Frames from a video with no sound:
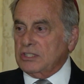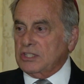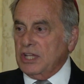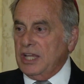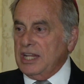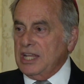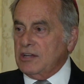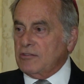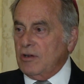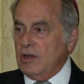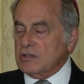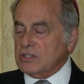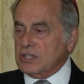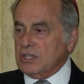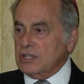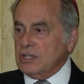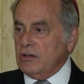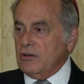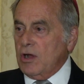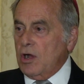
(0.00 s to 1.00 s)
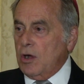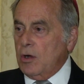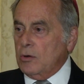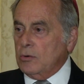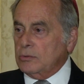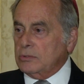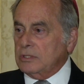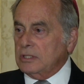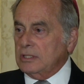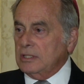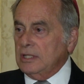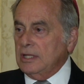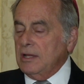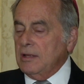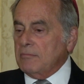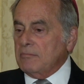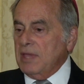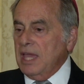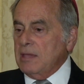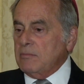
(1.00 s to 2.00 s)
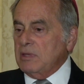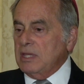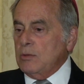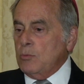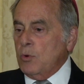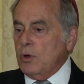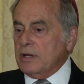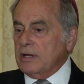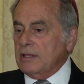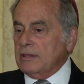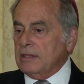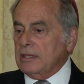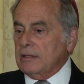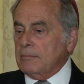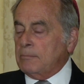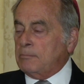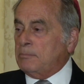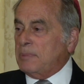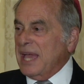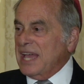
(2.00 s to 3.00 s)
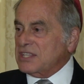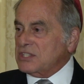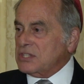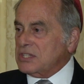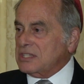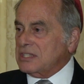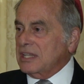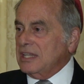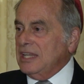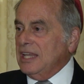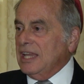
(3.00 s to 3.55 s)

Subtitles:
Jenny Grossinger owned maybe one of the best